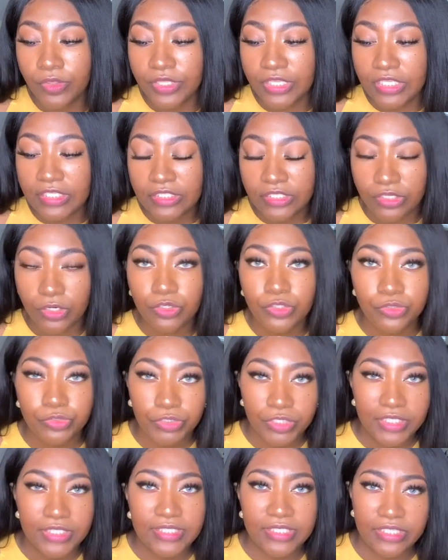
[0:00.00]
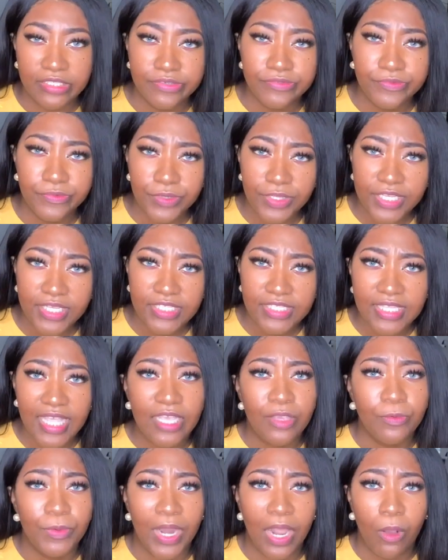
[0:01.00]
the surgery itself was.
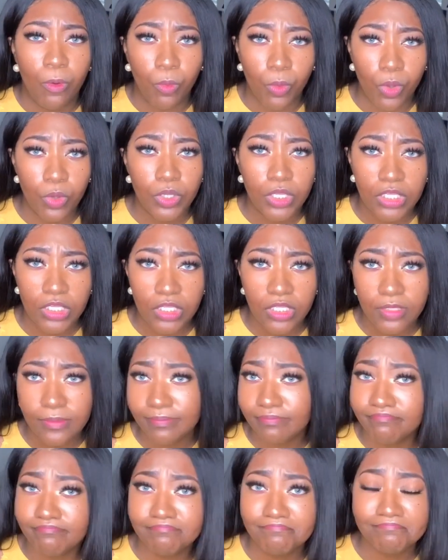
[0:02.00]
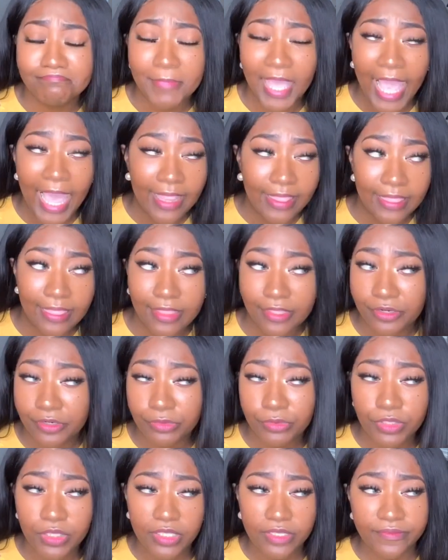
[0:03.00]
Like, when I woke up, I
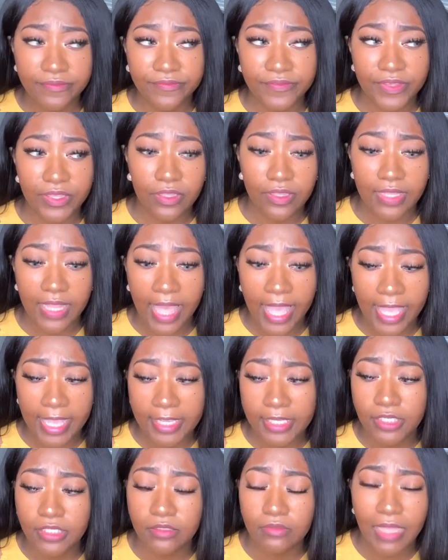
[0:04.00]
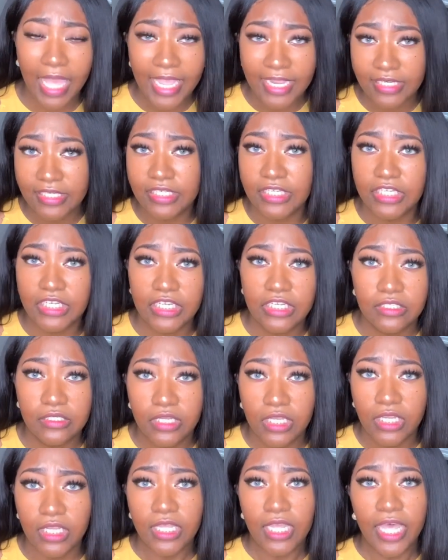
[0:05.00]
literally felt like I had done
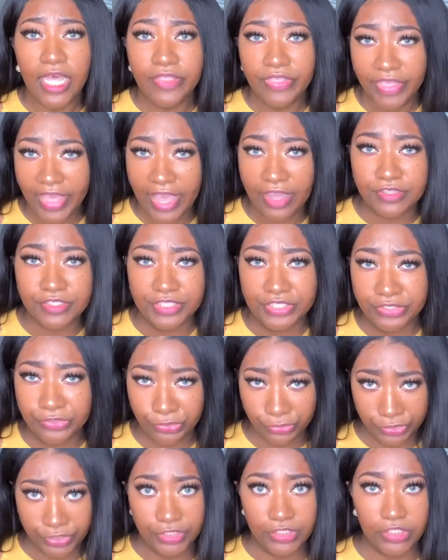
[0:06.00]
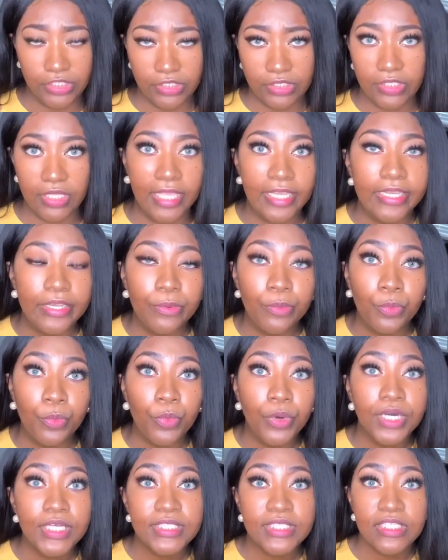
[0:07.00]
1,000 crunches. Like, it
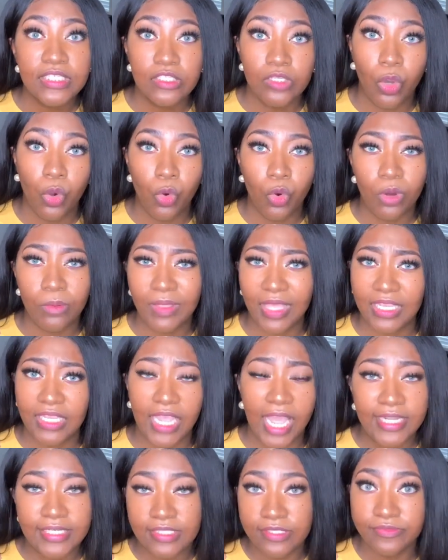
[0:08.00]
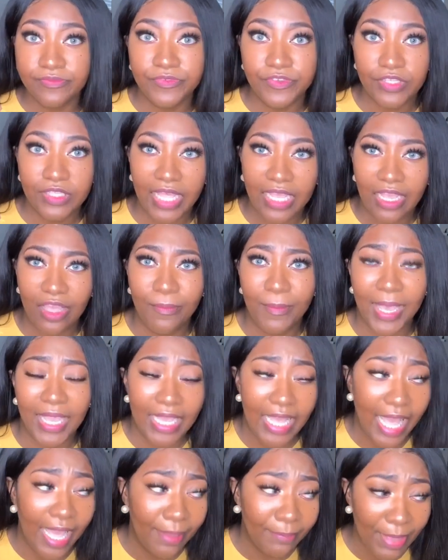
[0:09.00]
wasn't horrible. Like, I didn't feel like, oh my
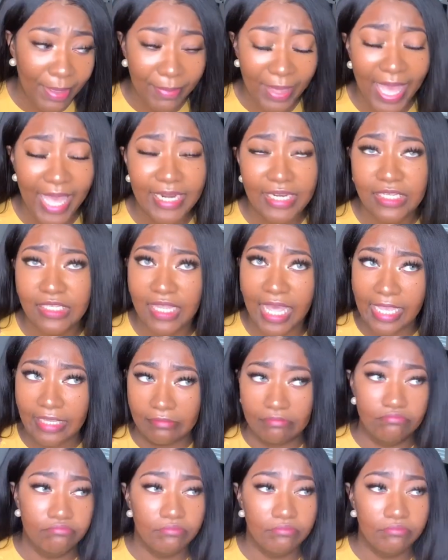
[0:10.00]
god, my body like